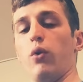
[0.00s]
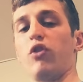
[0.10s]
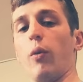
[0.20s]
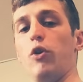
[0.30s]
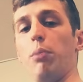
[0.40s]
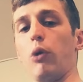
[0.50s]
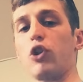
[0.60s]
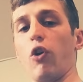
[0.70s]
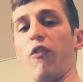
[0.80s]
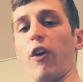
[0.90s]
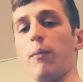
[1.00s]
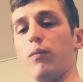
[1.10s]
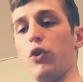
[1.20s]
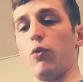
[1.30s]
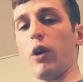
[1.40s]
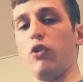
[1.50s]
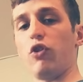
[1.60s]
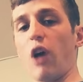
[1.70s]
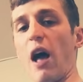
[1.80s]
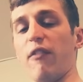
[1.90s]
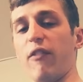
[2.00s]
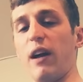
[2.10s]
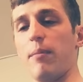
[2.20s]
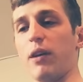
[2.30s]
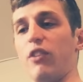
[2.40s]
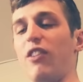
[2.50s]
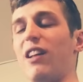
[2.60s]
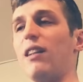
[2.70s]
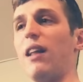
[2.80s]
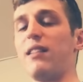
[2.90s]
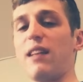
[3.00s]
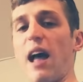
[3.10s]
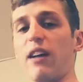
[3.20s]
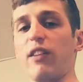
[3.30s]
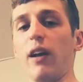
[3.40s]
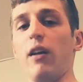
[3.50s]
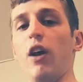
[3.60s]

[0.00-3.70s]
So when you blow shofar, you want to use your diaphragm because it's less taxing.